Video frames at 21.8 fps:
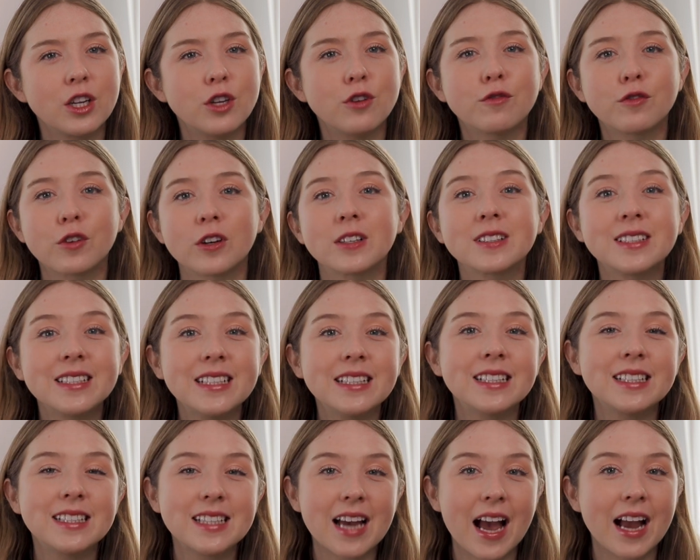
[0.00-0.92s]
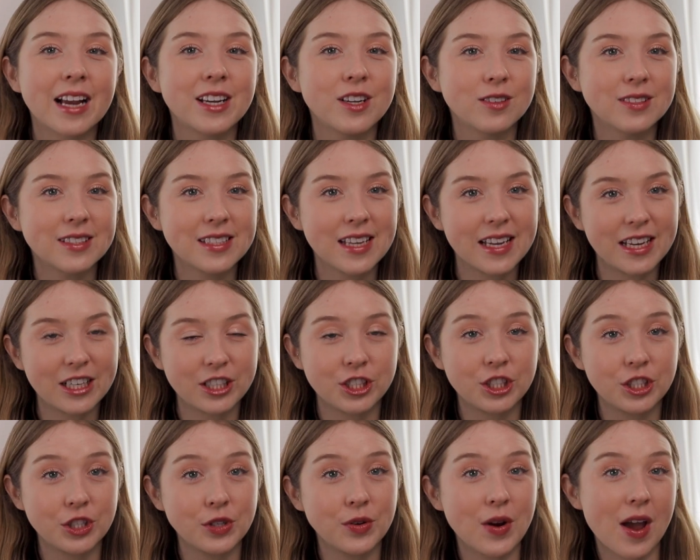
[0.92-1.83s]
you first need to diagnose the
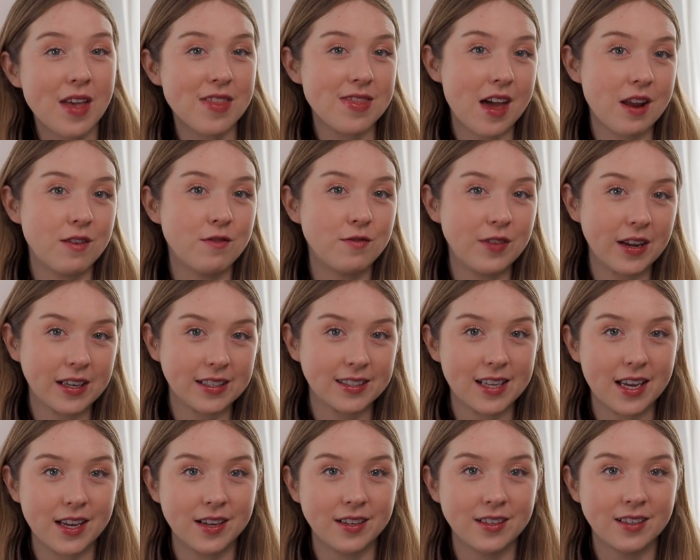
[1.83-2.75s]
issue and then fix it.